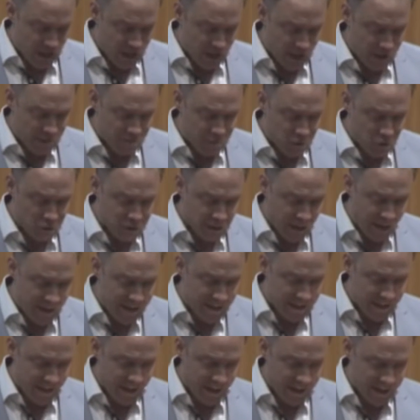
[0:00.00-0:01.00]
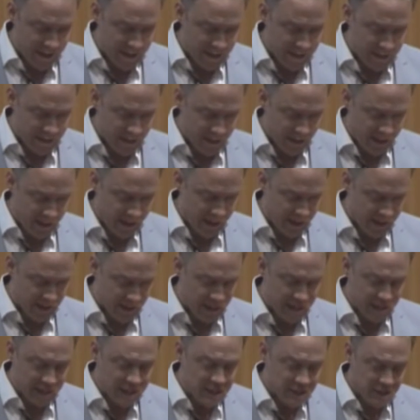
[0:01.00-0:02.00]
if you take an
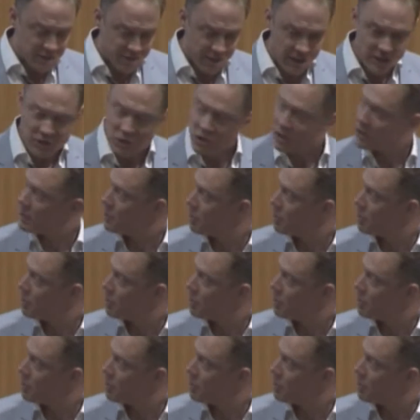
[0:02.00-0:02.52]
intervention